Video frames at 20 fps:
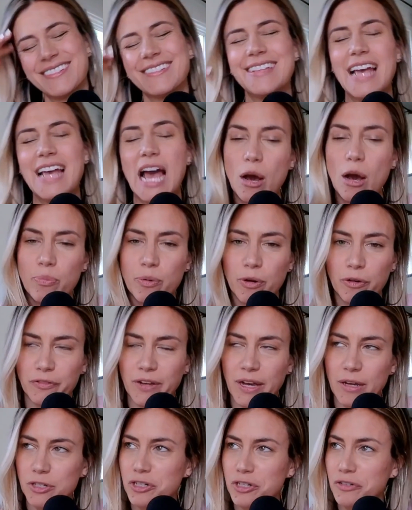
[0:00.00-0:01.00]
how
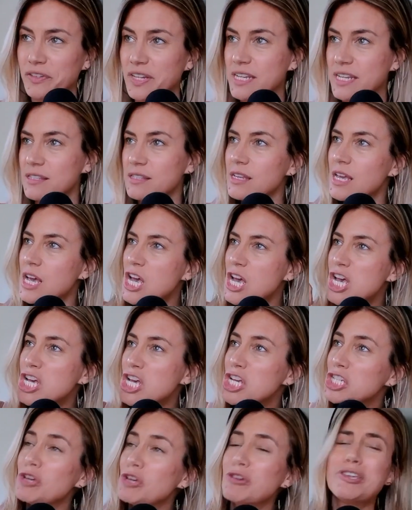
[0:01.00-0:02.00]
profound, Gervase.
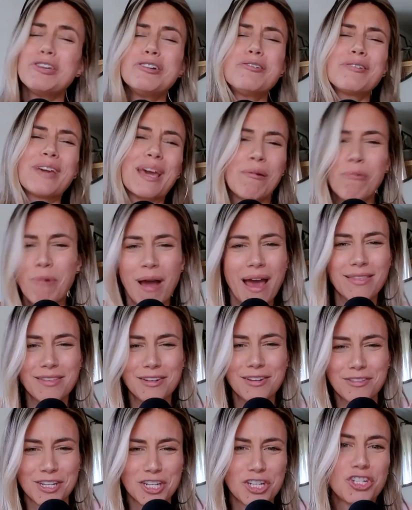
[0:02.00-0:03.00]
So you can weather
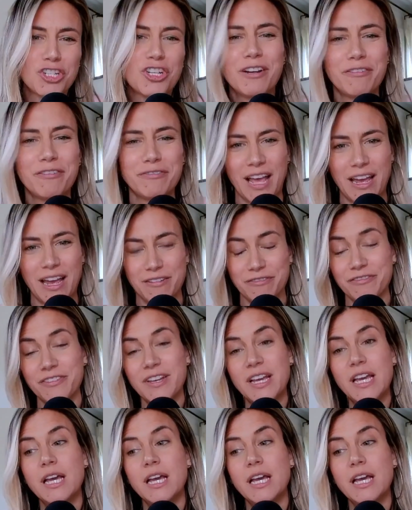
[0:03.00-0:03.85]
the shit of life.